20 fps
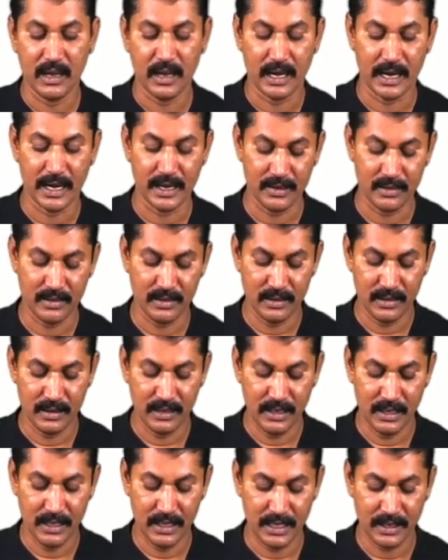And
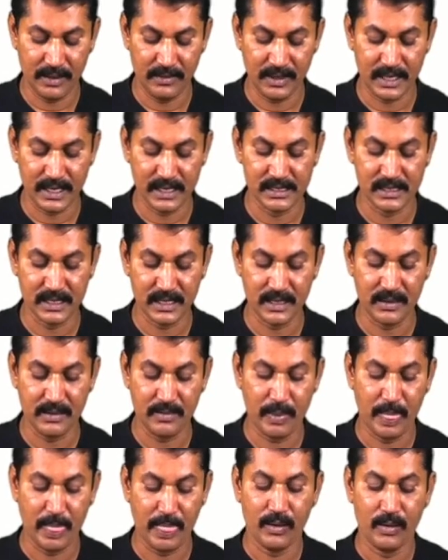here we can
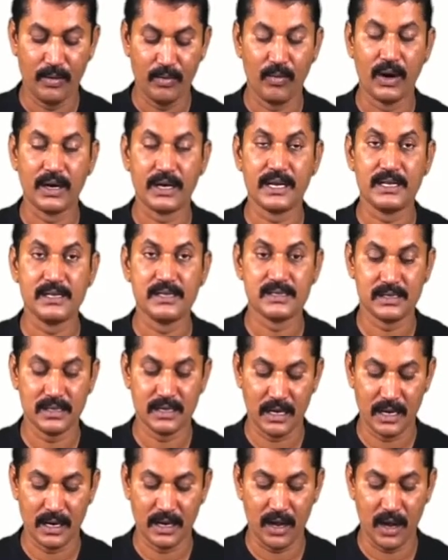see what is
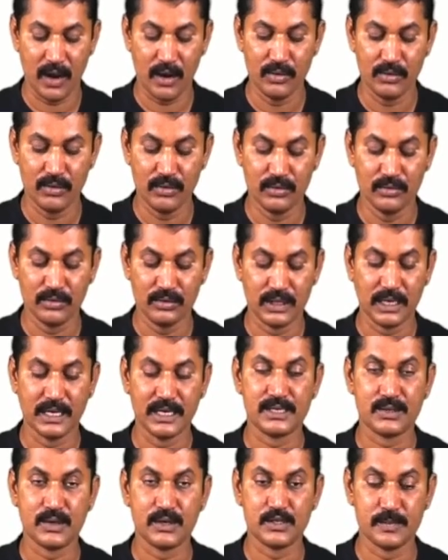and how the
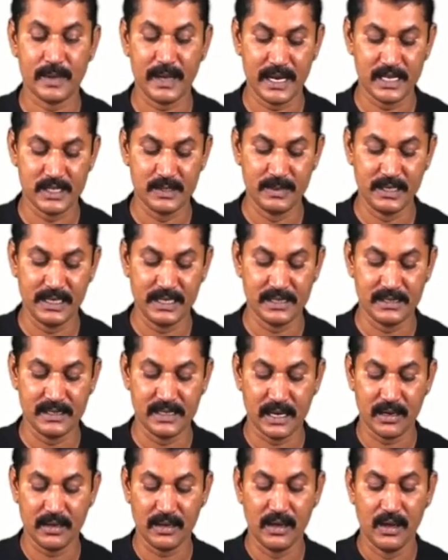resource management is
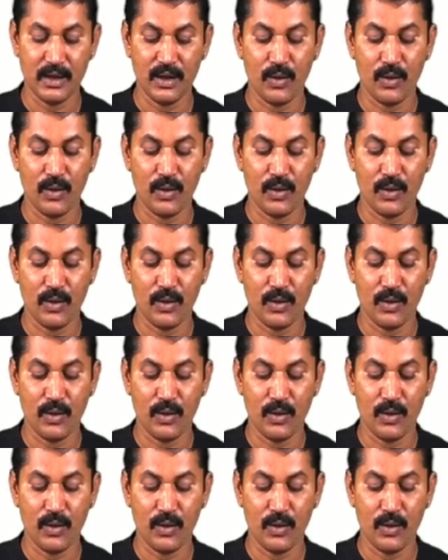done.